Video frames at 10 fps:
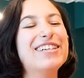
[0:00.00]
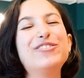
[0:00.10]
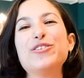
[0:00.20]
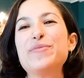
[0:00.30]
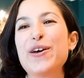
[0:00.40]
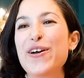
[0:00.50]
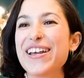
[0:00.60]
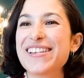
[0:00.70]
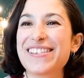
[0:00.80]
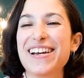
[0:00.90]
To be
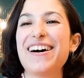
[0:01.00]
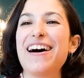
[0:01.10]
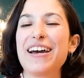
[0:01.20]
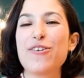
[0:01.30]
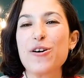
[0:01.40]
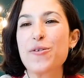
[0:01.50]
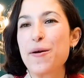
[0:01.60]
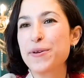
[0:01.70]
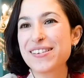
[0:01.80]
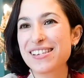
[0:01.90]
honest, I go
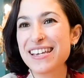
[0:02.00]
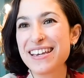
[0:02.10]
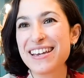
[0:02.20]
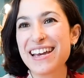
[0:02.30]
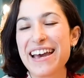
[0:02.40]
around the city